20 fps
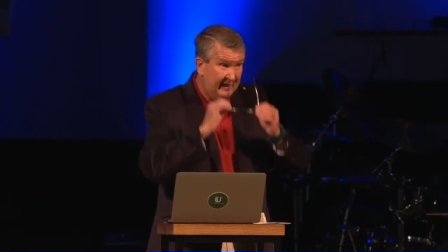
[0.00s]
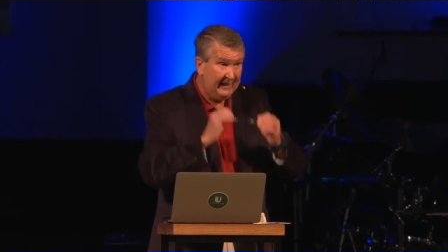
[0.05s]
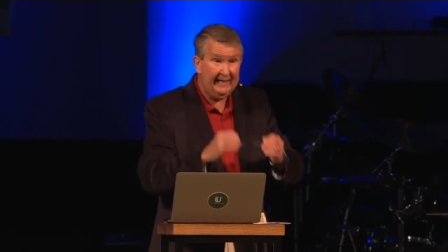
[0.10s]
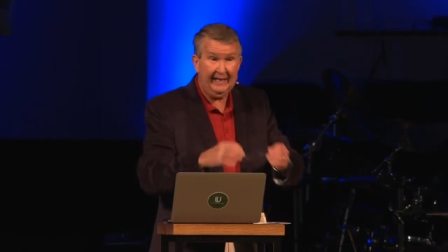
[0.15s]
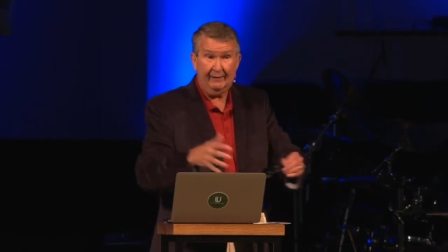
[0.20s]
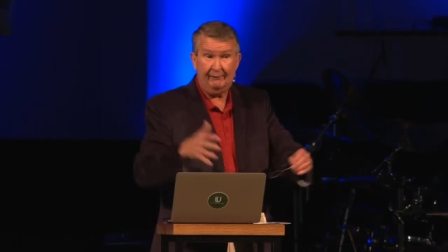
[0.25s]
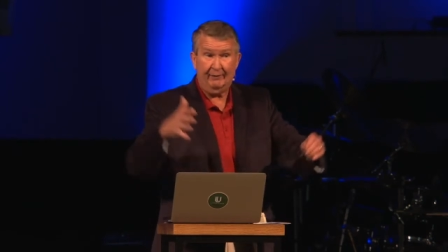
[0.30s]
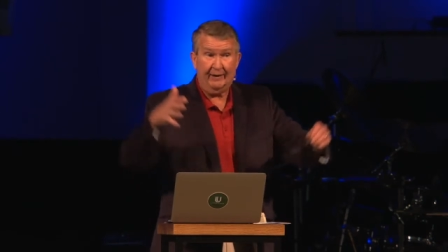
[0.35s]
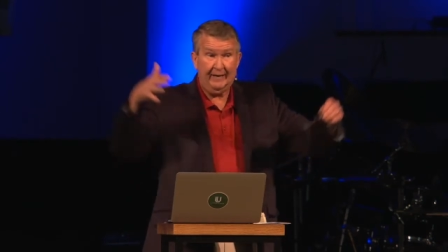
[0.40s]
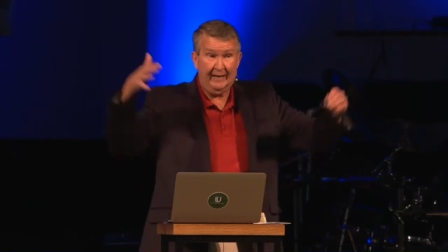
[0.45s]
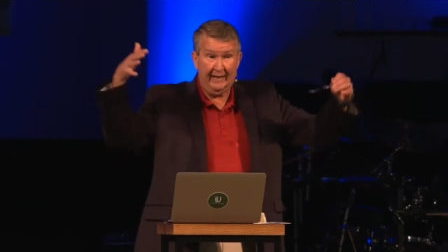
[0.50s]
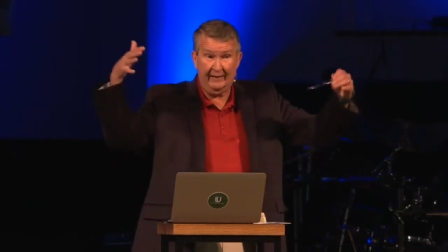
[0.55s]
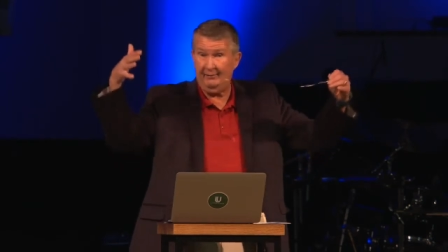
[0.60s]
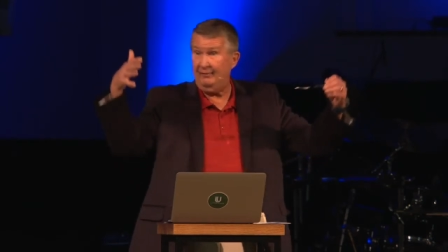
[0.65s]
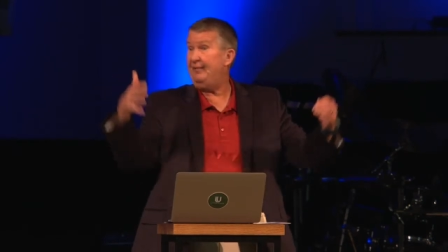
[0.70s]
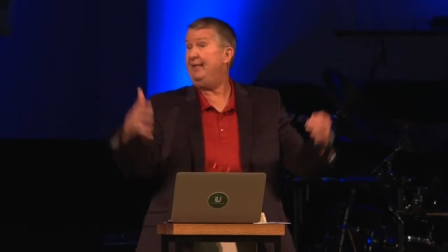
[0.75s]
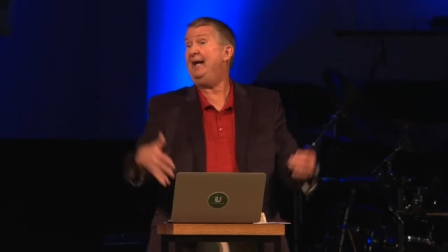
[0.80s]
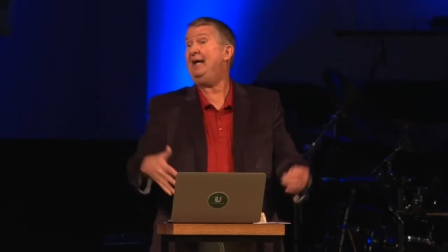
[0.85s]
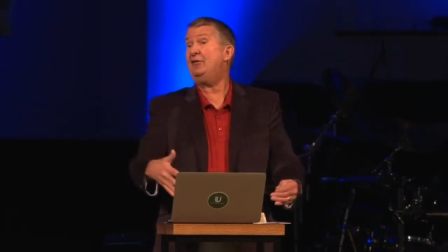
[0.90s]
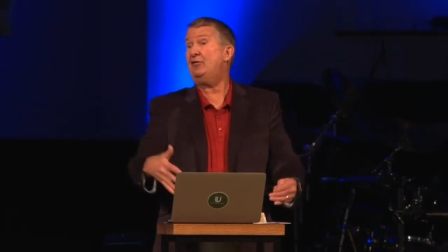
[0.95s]
even
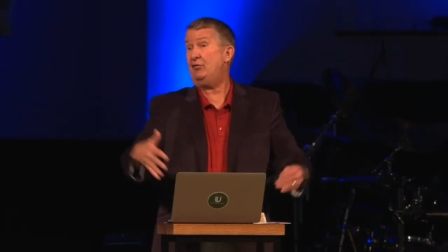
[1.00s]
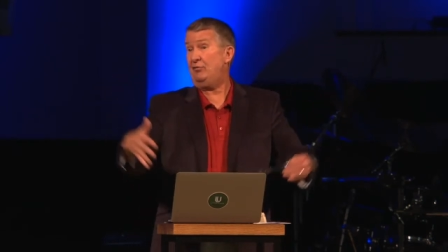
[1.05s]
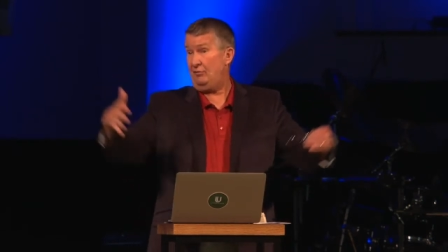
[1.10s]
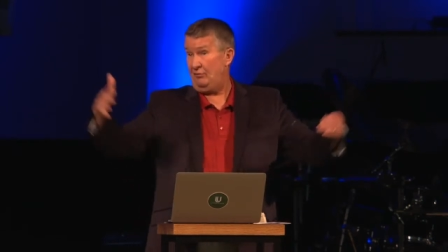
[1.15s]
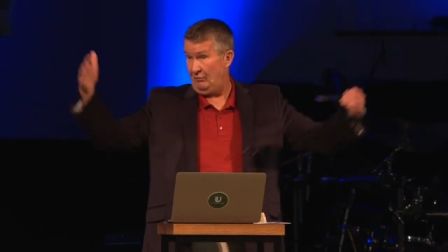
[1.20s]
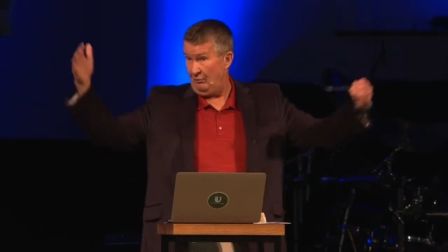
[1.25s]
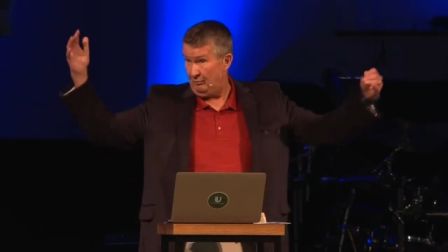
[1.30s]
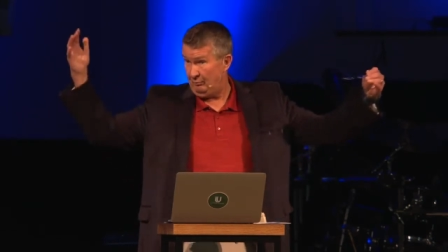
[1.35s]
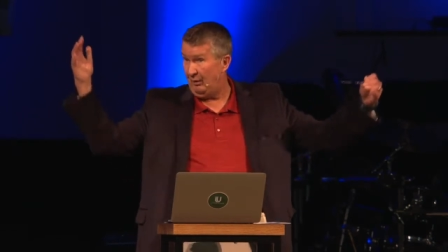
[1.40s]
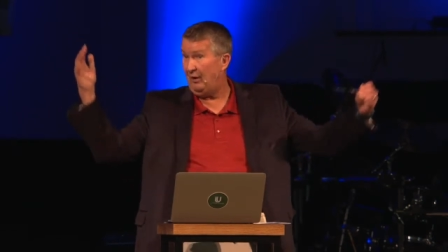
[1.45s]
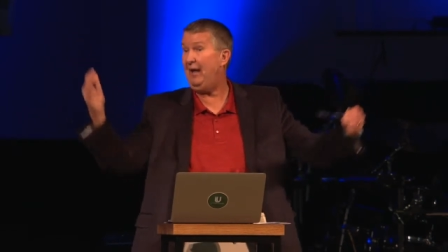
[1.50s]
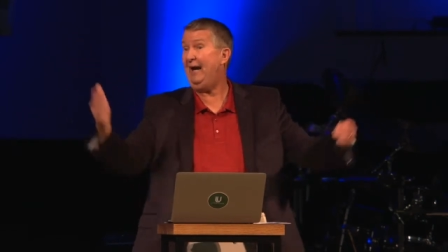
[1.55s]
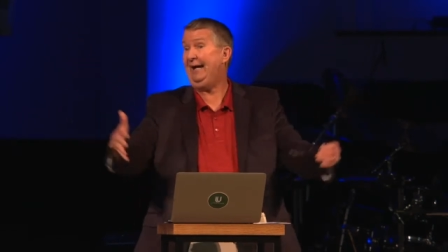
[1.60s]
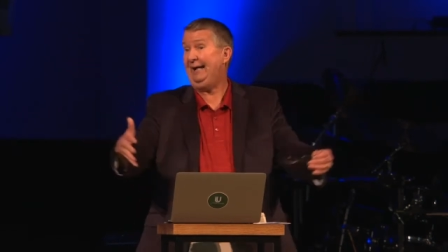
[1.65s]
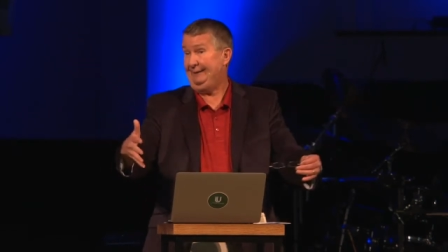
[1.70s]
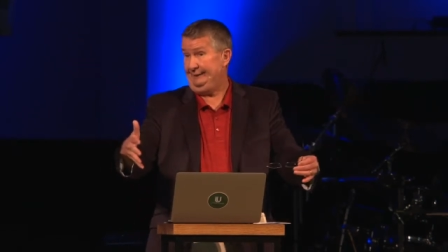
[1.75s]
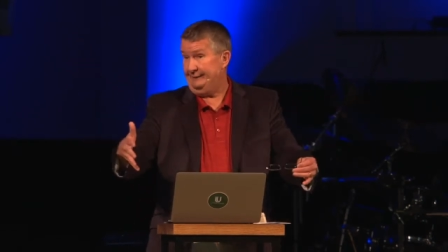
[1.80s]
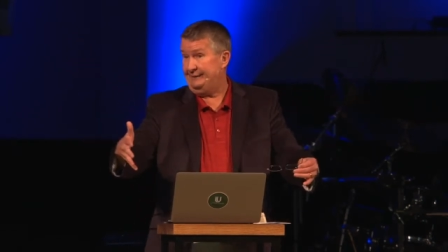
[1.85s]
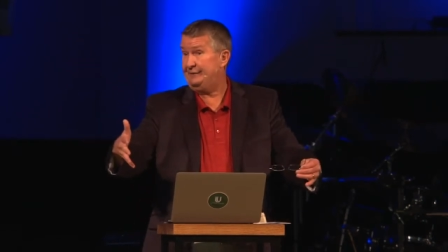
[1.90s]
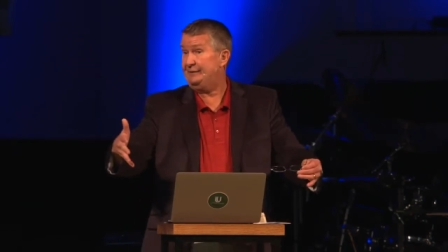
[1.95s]
in this
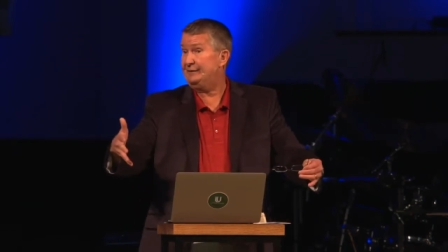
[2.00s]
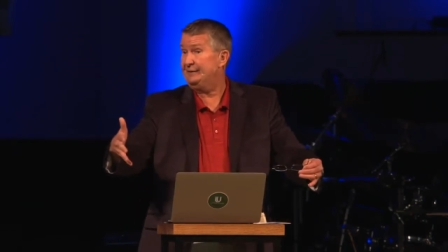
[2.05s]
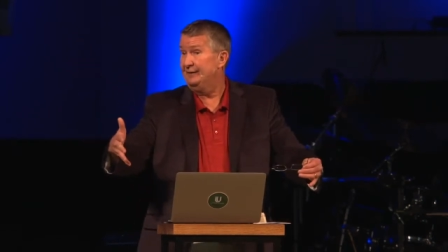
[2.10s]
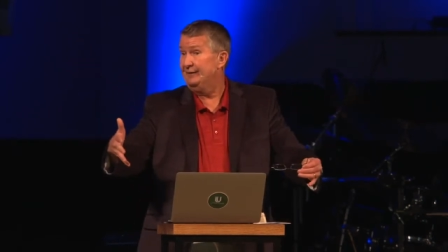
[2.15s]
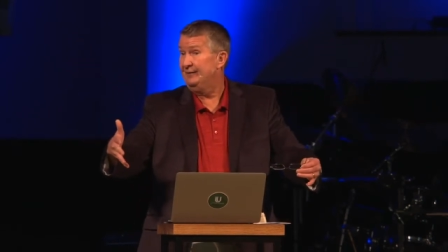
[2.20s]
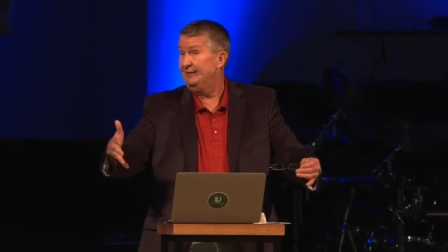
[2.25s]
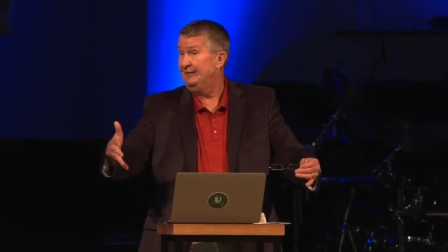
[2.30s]
place,